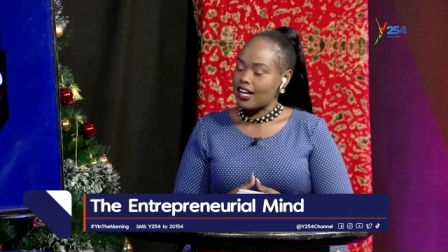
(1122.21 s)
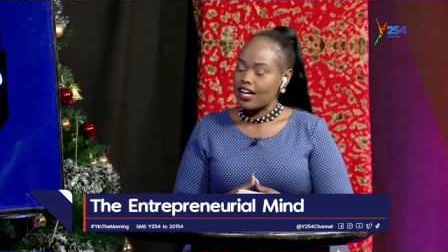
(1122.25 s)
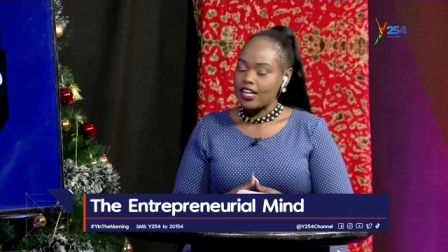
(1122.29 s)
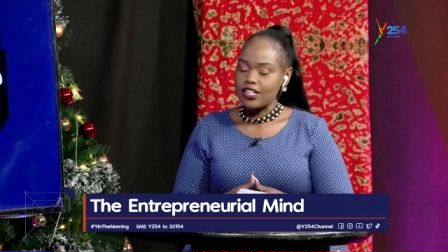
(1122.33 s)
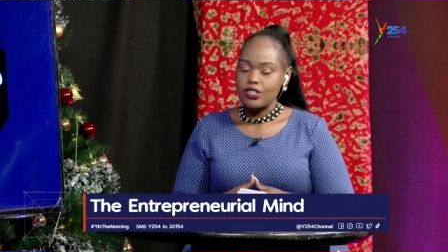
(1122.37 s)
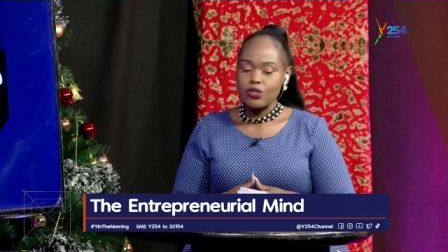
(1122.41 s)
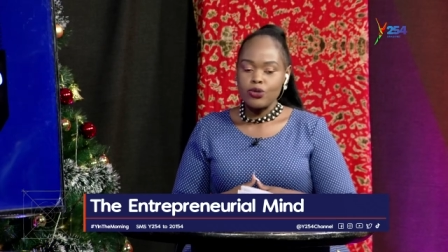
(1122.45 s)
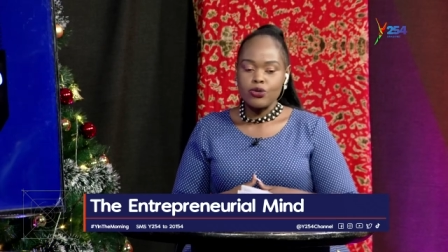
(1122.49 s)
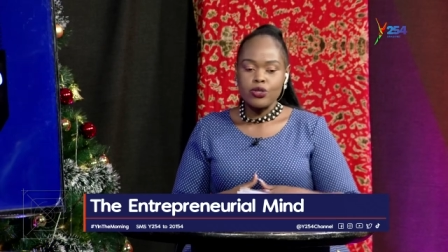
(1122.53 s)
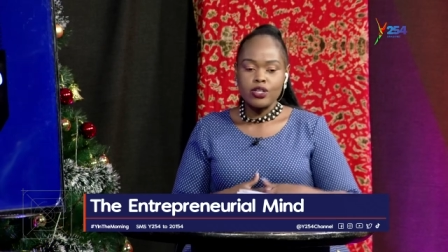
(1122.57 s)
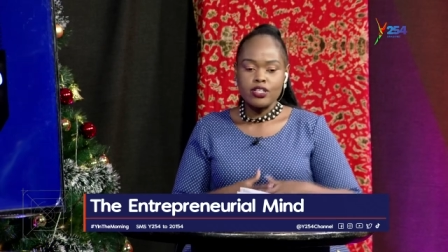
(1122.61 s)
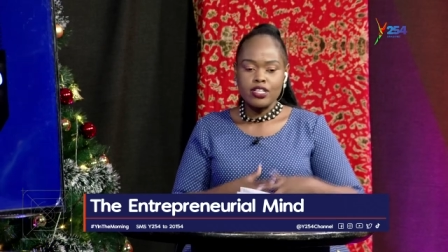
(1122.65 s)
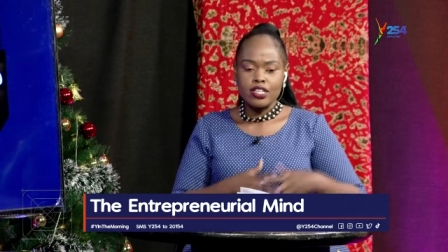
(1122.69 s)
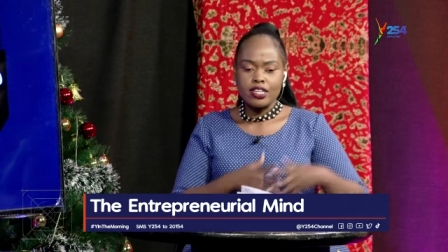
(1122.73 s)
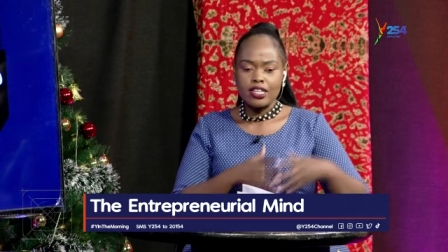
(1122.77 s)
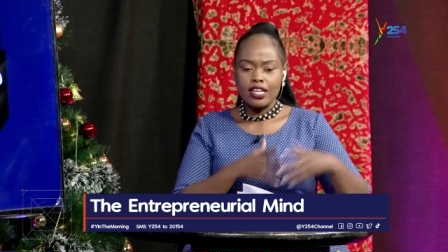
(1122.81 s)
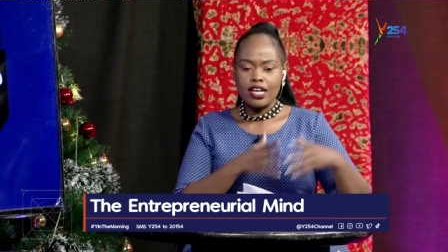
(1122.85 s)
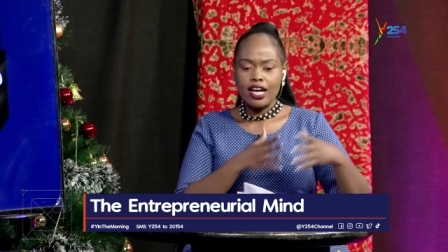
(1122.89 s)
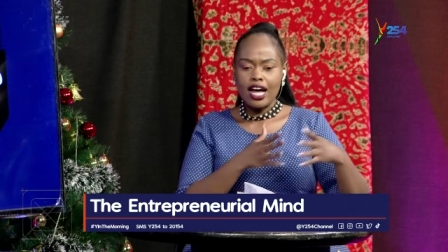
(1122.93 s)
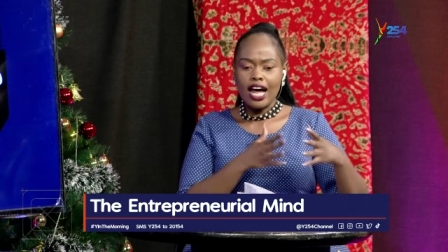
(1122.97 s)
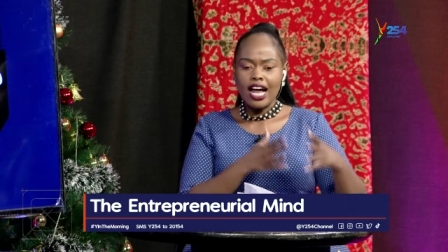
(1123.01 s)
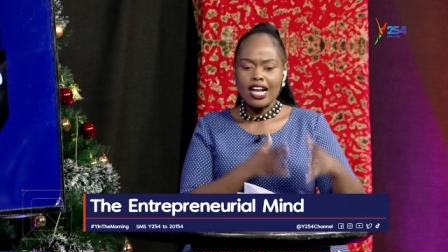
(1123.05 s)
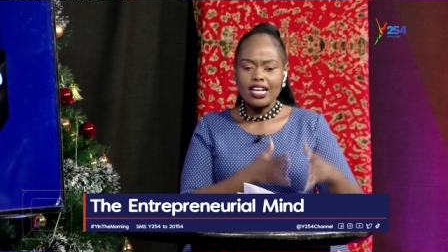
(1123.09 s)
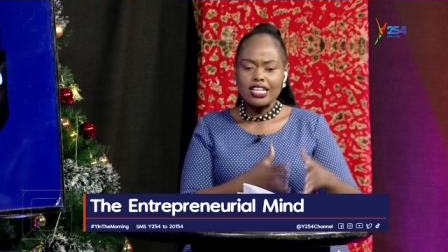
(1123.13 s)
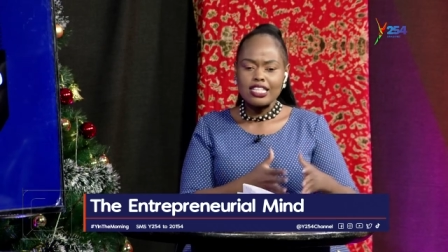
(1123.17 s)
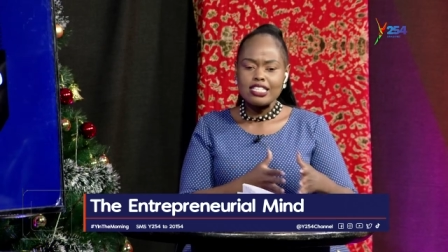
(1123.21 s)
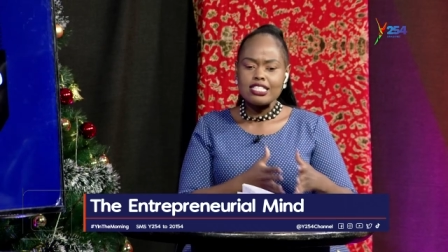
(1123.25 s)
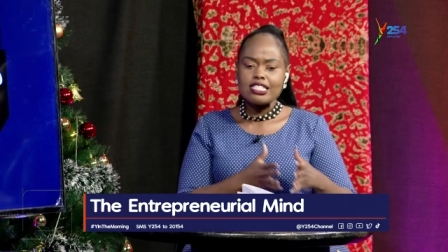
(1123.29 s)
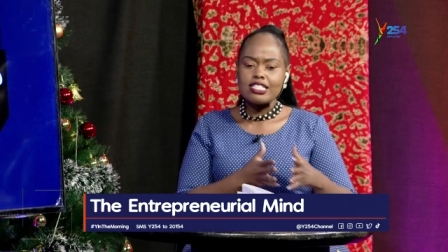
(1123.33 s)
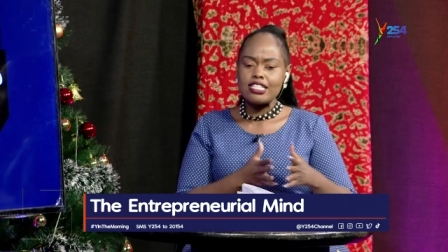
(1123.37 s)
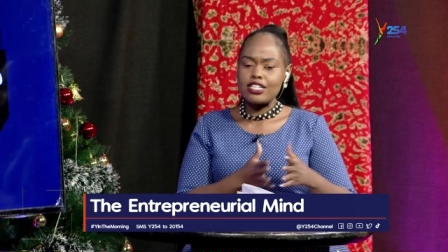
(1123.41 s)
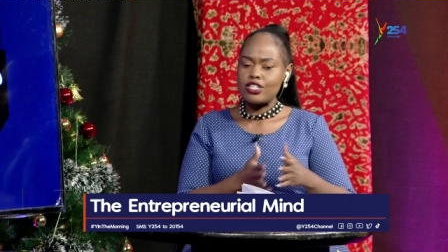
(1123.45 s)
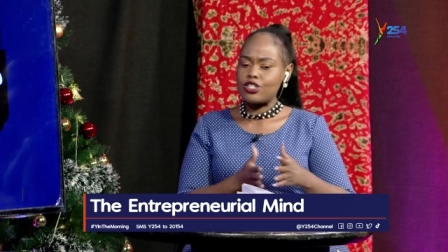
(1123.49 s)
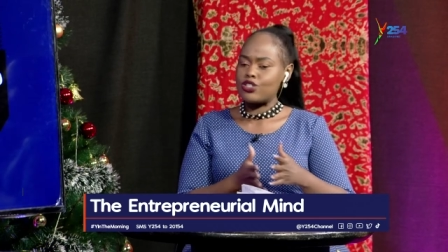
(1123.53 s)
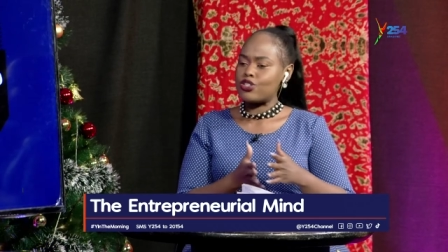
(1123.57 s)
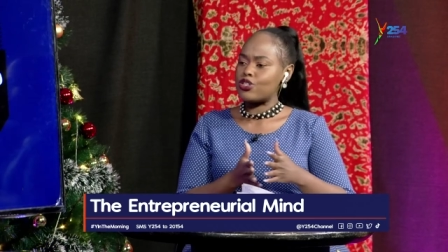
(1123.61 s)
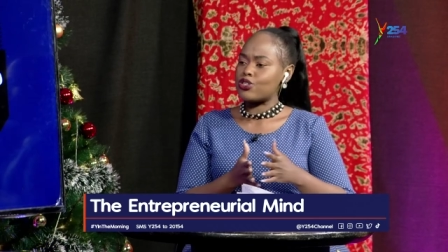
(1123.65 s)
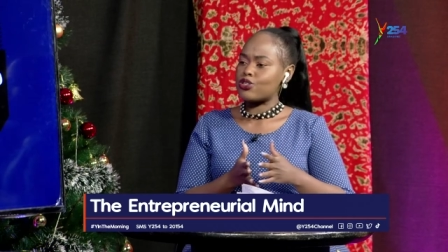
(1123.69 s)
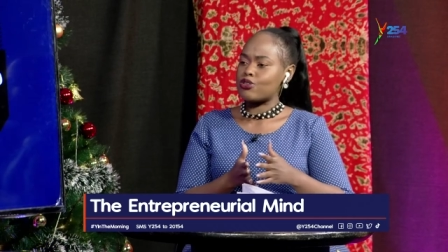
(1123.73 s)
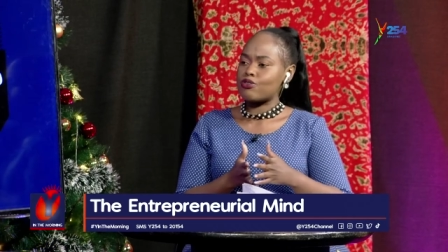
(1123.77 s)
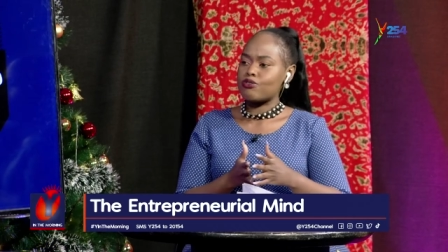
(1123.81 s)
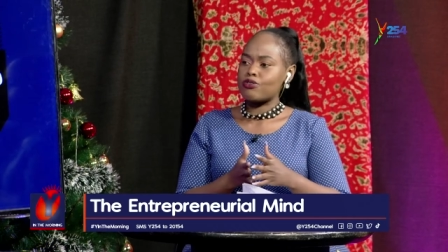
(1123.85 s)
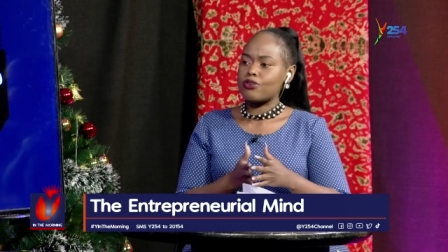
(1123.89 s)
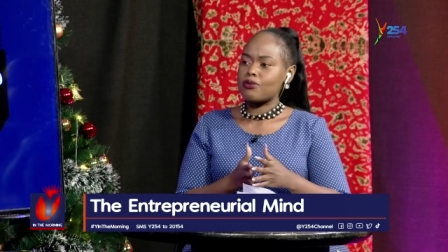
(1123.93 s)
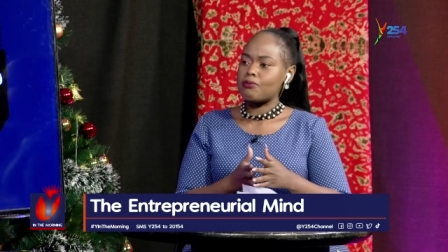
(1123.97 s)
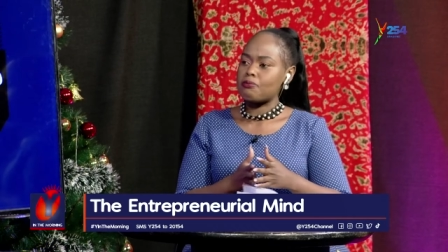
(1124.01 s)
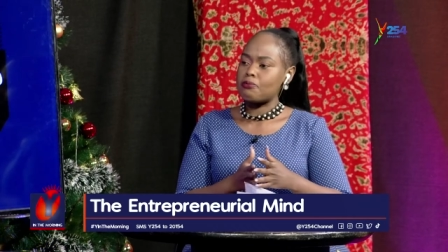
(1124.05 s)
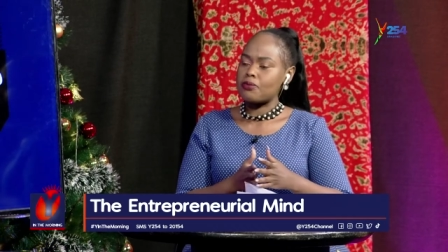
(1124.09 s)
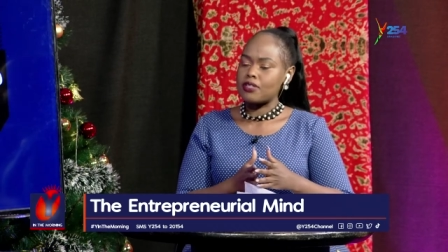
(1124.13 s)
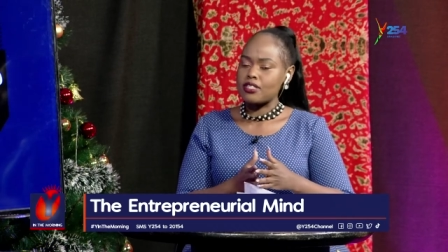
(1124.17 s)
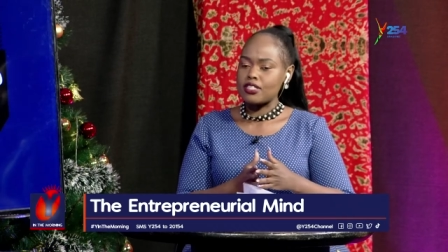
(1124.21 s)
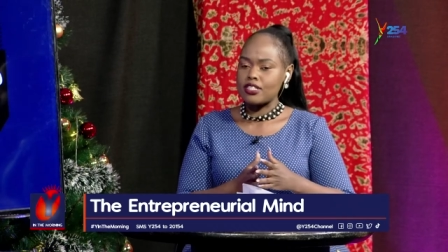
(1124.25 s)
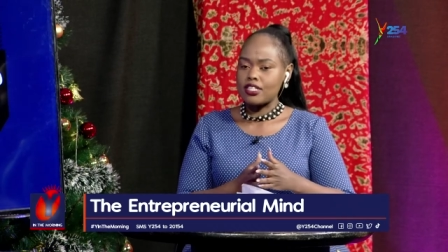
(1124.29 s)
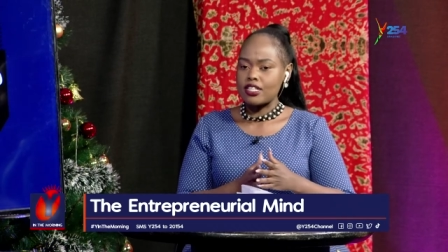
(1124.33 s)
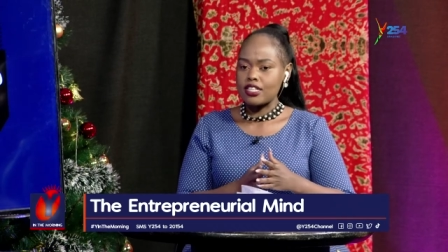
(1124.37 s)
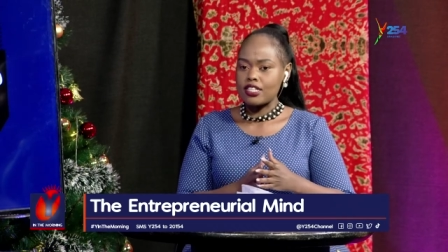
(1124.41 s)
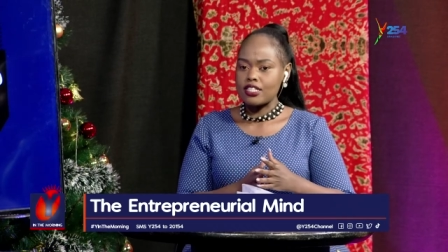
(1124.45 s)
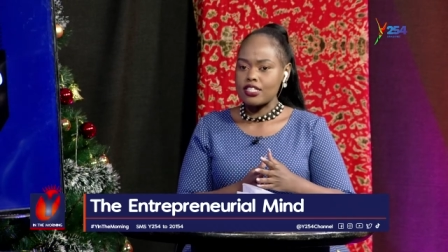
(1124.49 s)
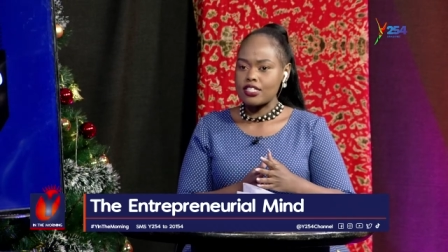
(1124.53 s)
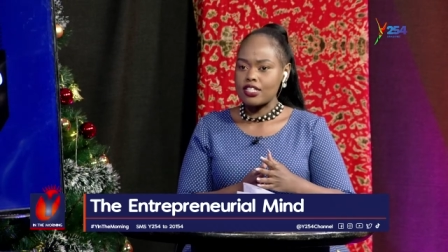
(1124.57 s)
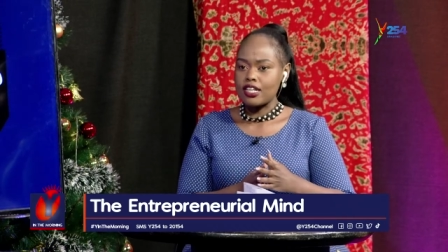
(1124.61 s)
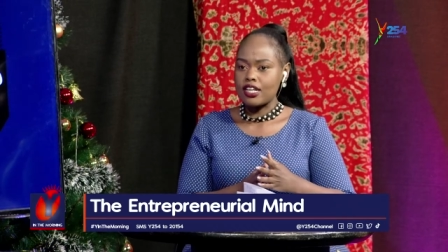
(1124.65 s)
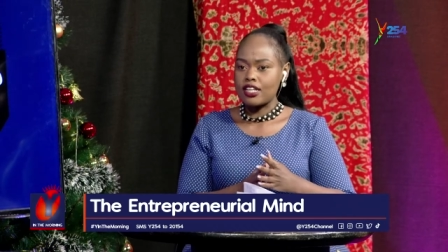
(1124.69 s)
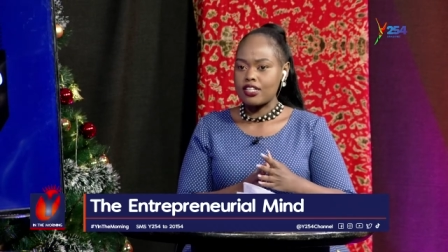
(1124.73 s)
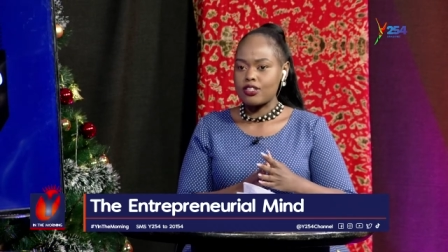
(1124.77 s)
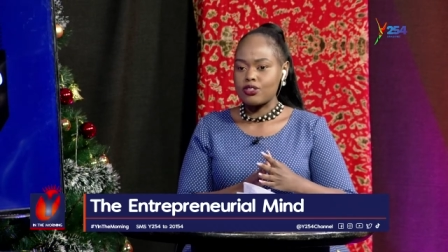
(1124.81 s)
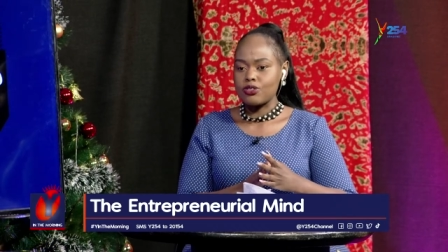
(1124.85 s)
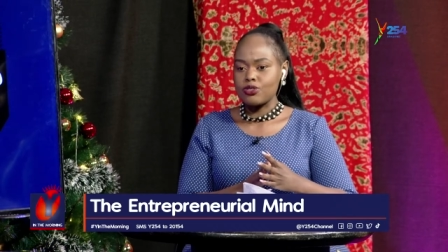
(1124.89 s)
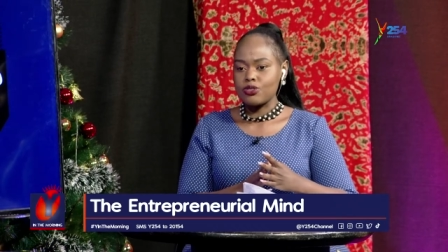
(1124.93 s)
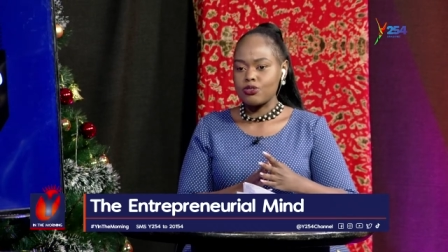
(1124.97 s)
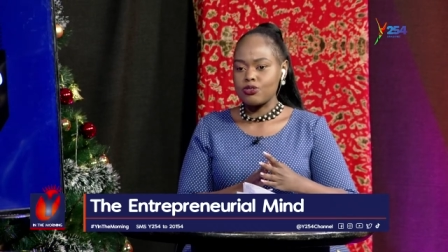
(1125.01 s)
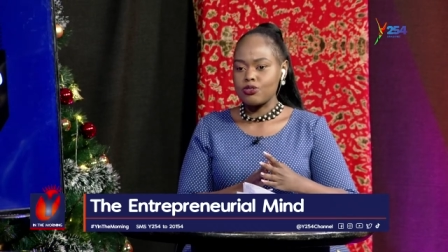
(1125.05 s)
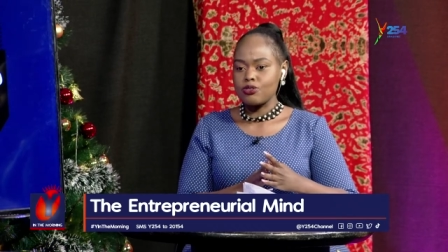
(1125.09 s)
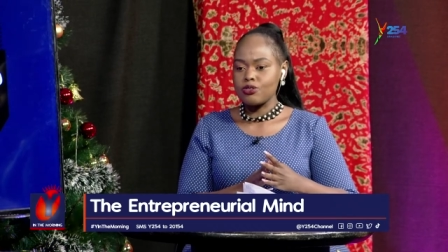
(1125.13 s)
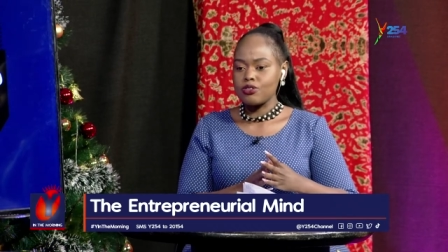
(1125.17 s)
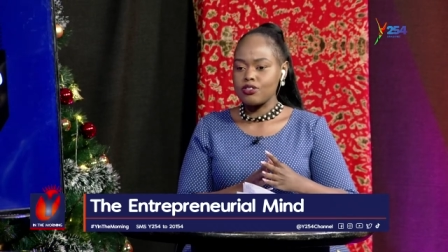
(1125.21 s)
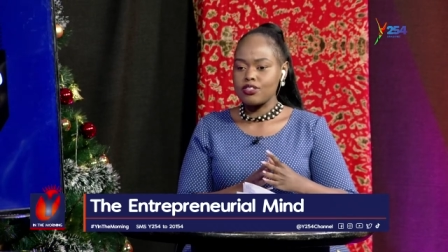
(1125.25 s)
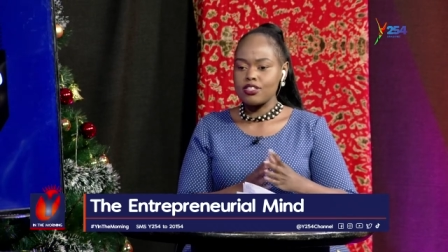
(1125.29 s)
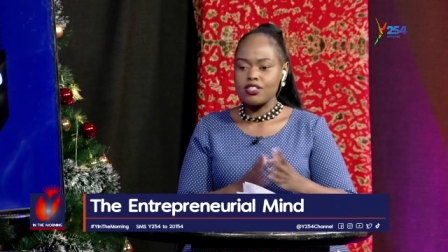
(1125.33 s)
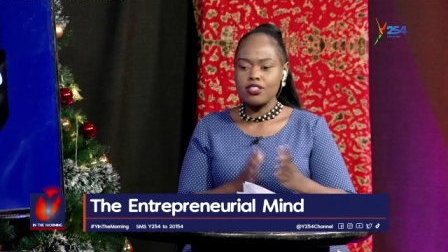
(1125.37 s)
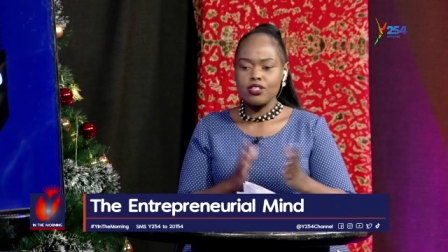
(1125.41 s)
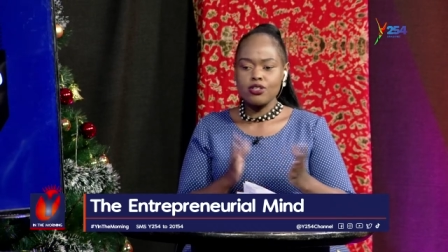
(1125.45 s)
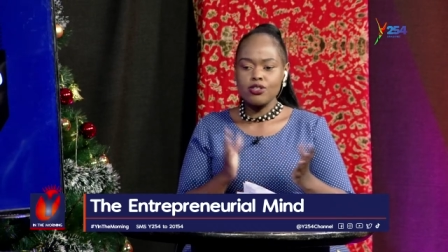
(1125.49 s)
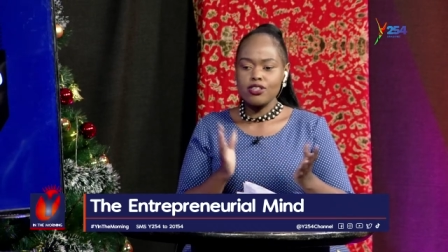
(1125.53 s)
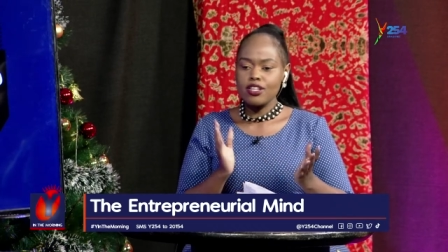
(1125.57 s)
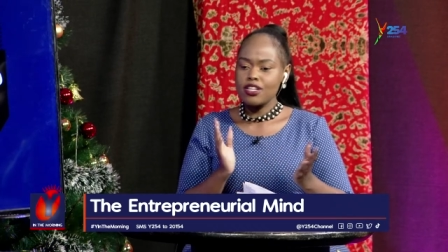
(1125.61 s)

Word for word: and you're in the early stages of your business and you,